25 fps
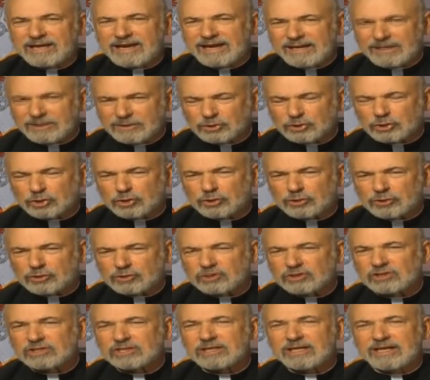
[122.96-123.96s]

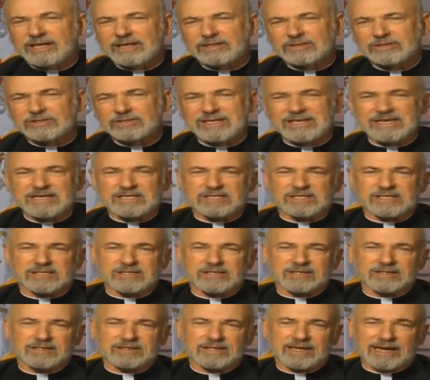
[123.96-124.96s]
angels
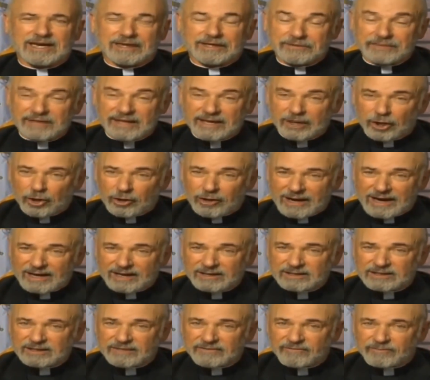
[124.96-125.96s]
exist, and they are
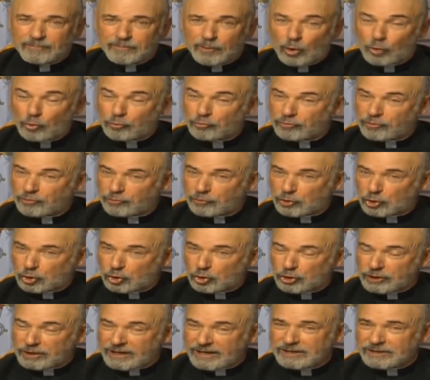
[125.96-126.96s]
active, both the
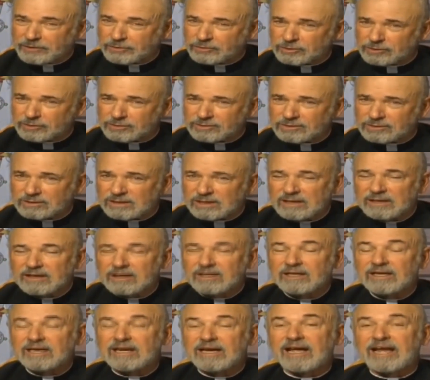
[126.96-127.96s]
good angels
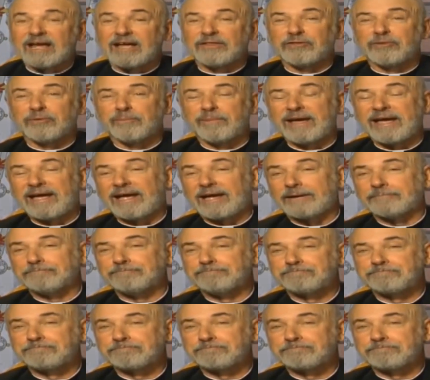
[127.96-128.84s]
and the bad.